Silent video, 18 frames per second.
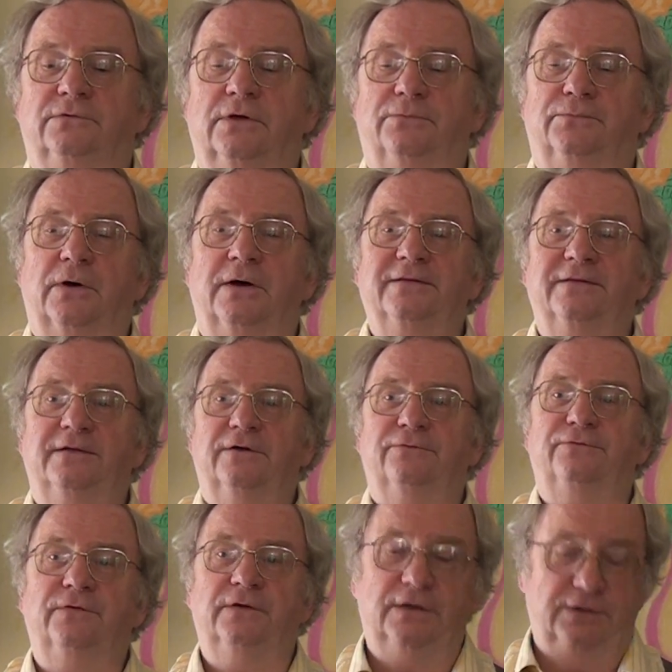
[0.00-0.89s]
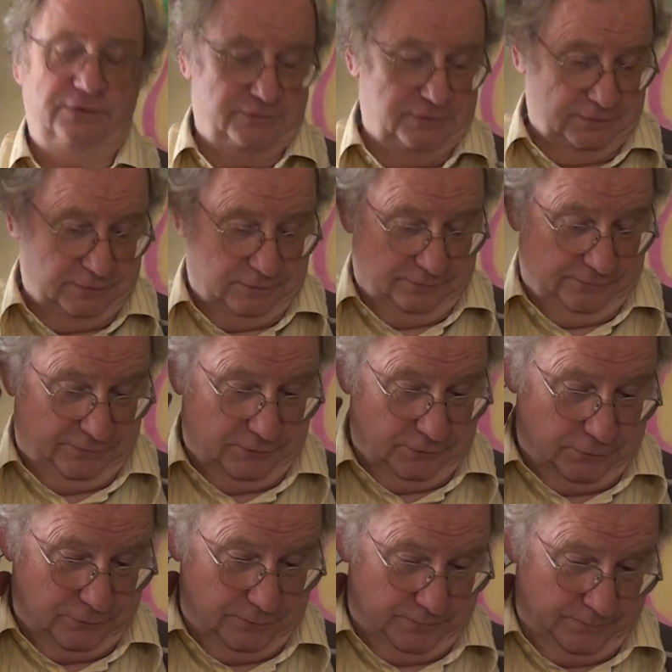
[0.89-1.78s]
one definition of
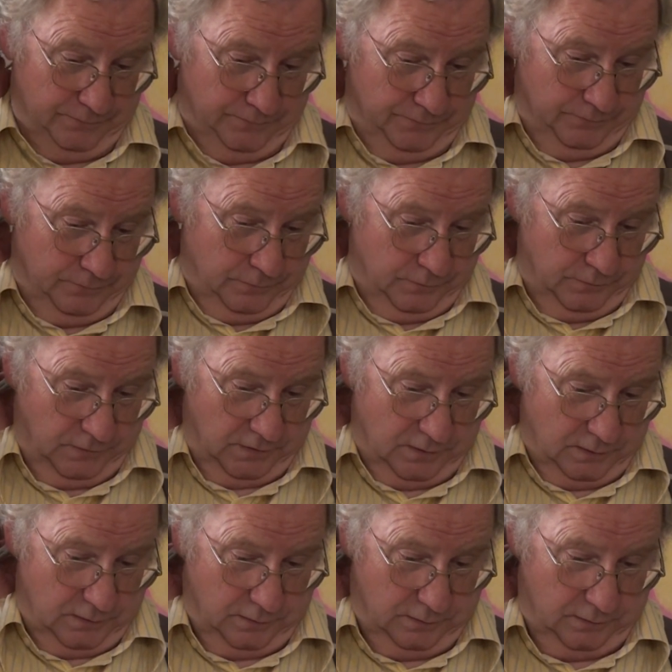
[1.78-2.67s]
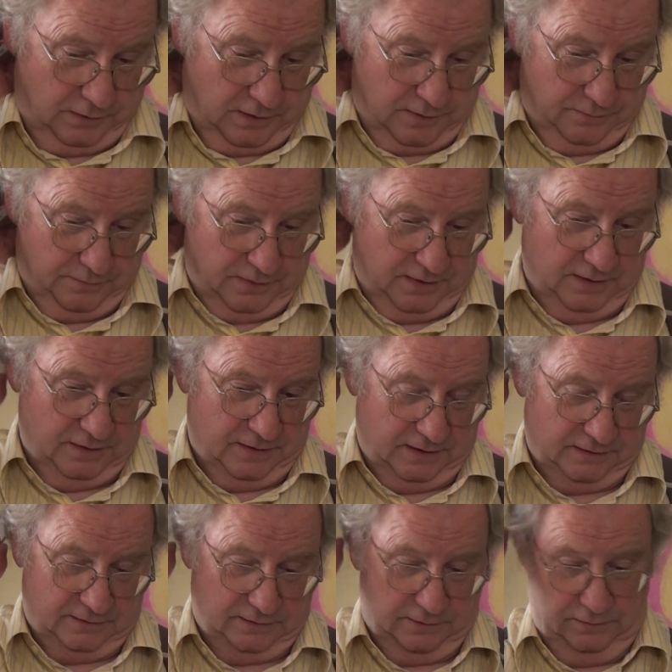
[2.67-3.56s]
flow can be
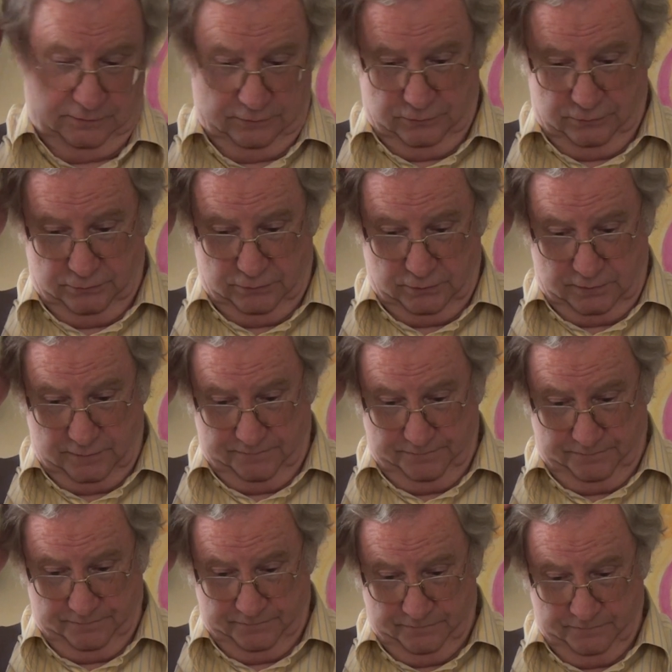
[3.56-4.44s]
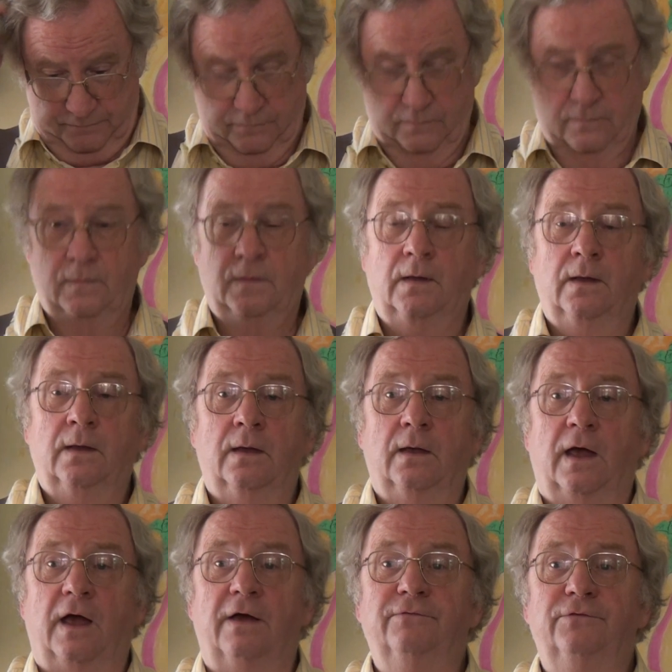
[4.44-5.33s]
that you
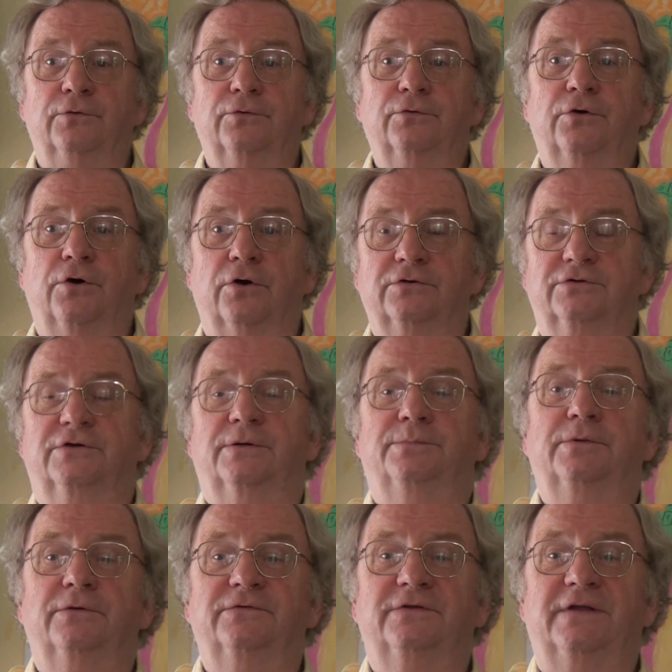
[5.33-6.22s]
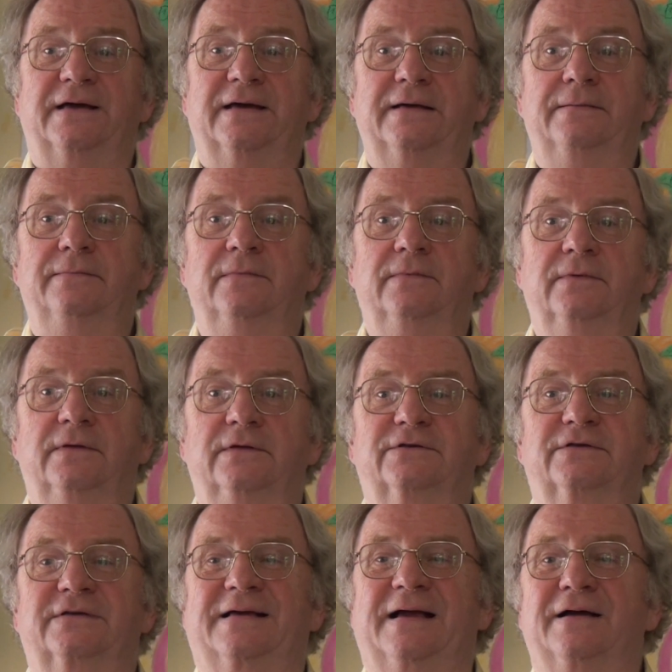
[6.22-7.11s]
have no concept of time.
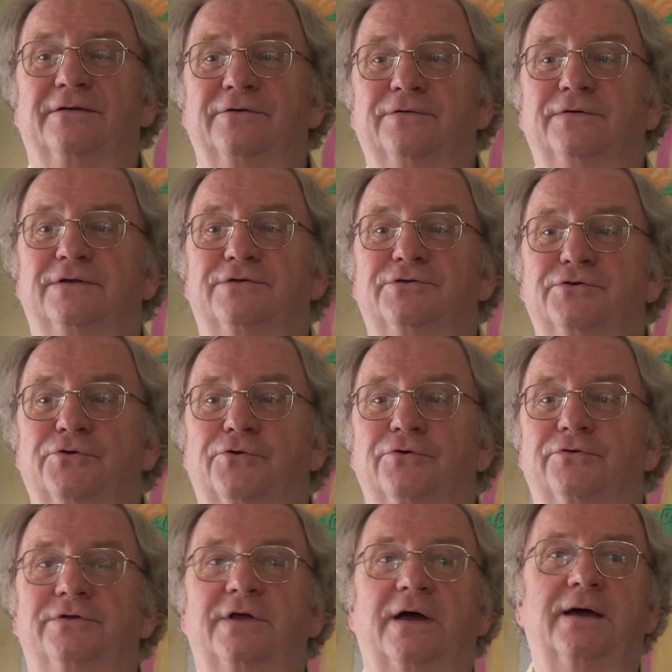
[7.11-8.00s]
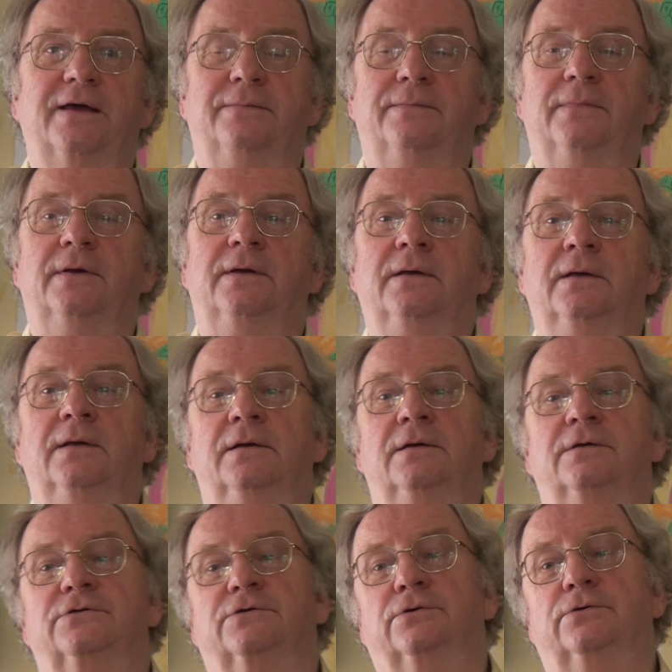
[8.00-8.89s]
It's kind of, it's your time.
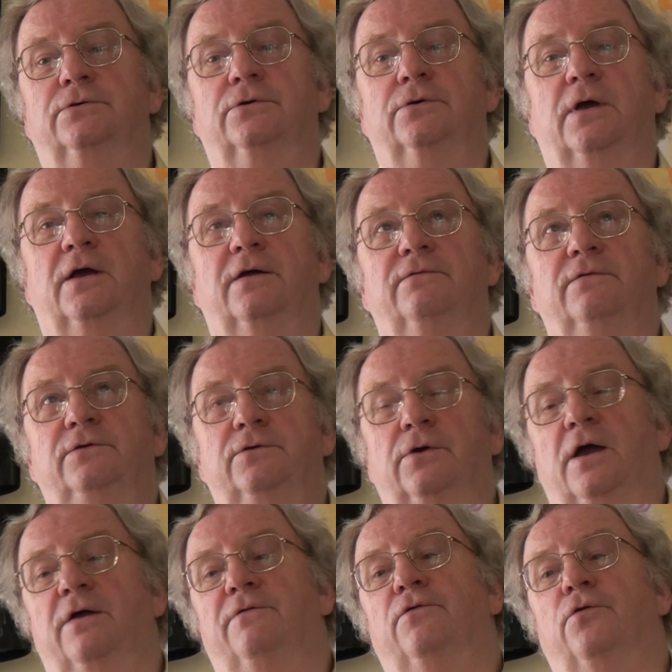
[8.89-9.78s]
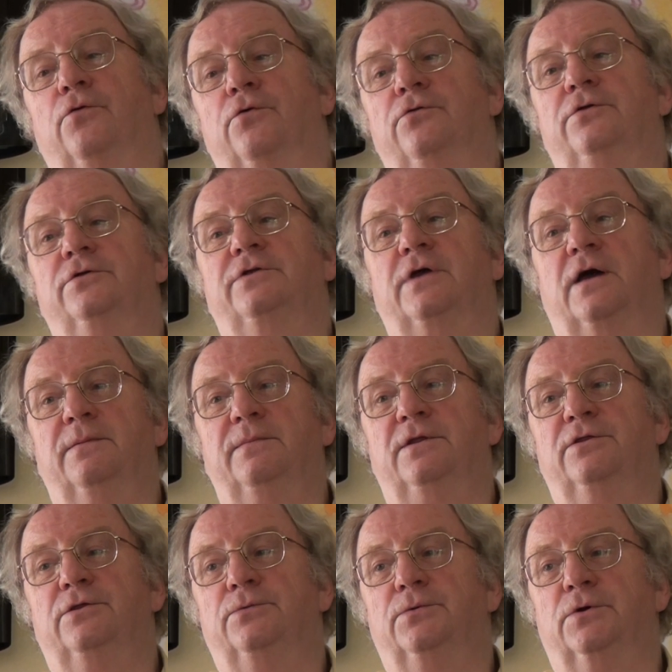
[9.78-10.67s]
So you have all the time
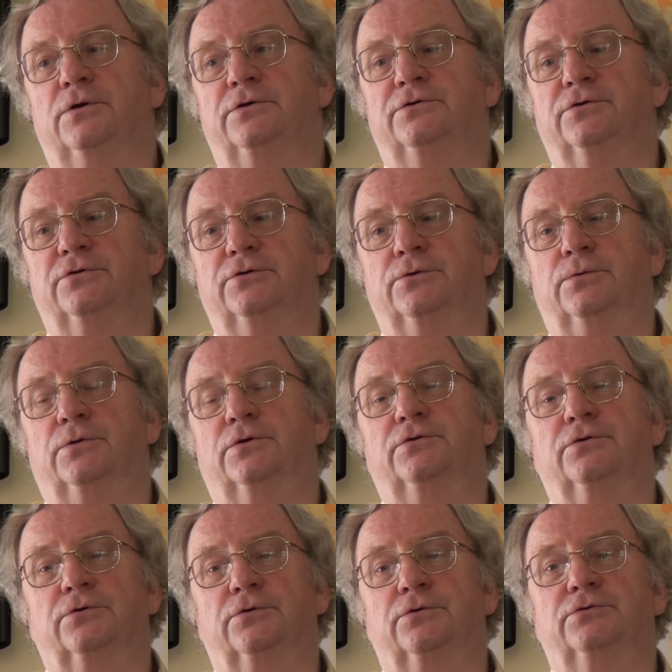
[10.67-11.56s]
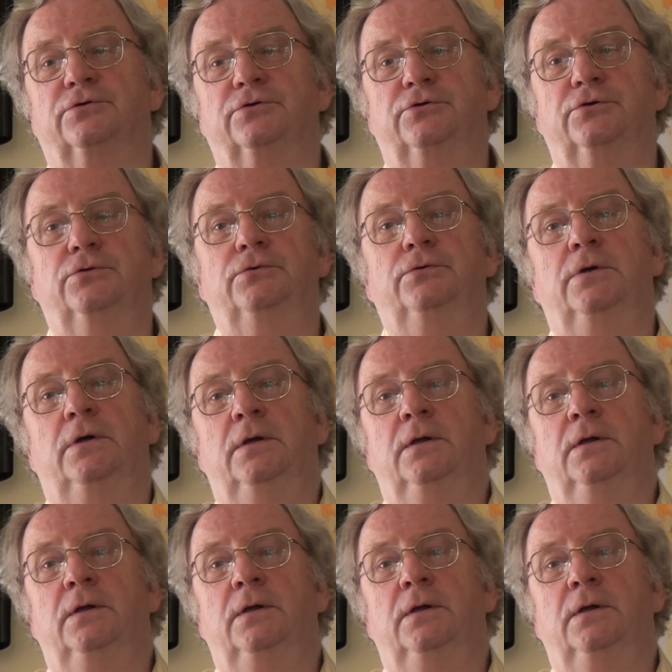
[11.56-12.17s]
in the world to do what you're going to do.